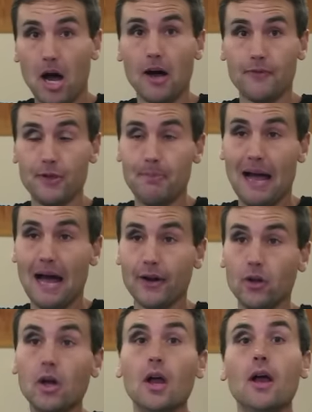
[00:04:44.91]
off the
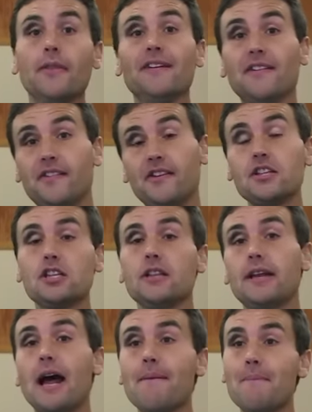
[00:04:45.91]
paddle. The decision
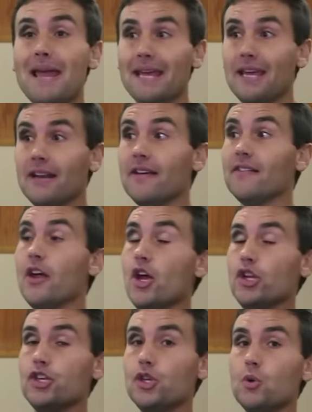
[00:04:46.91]
that I'm making is,
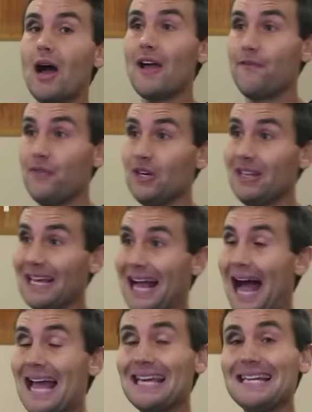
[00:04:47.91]
do I feel like
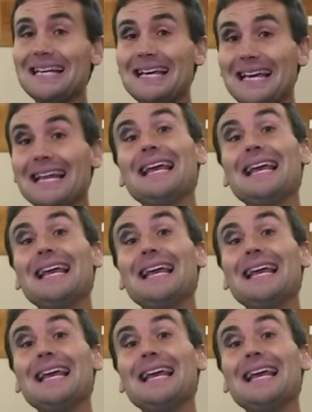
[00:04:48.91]
I can get